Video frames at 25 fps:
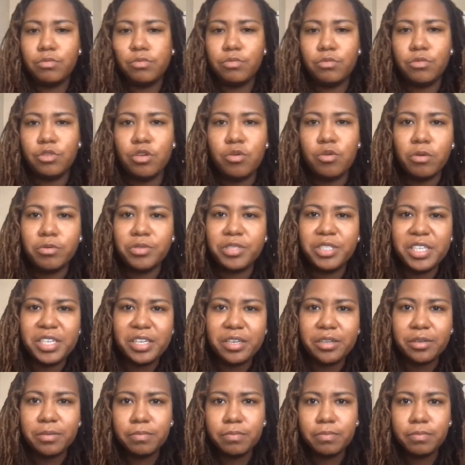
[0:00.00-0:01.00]
you won't see
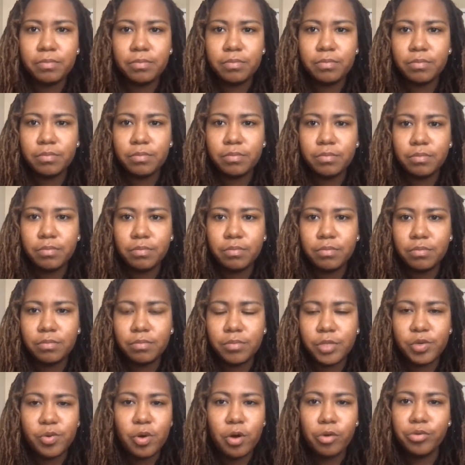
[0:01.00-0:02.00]
it.
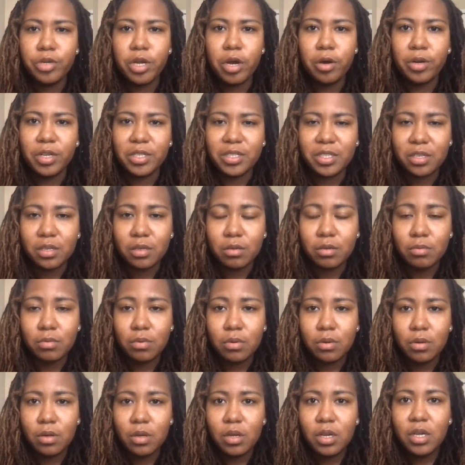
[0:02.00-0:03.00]
You won't notice it.
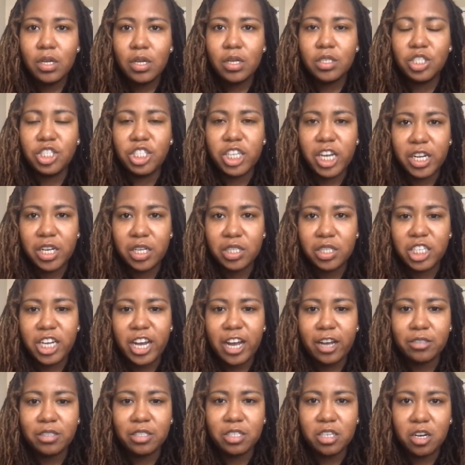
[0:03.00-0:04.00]
Check your
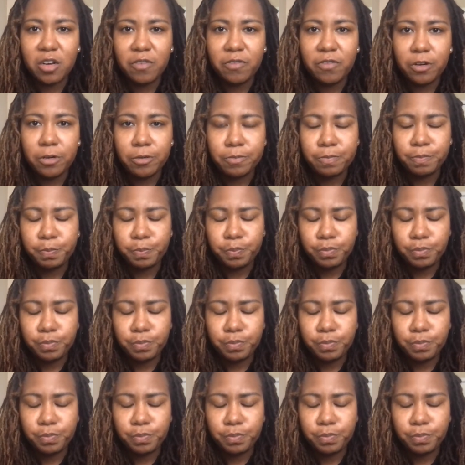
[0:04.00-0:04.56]
child's cell phone.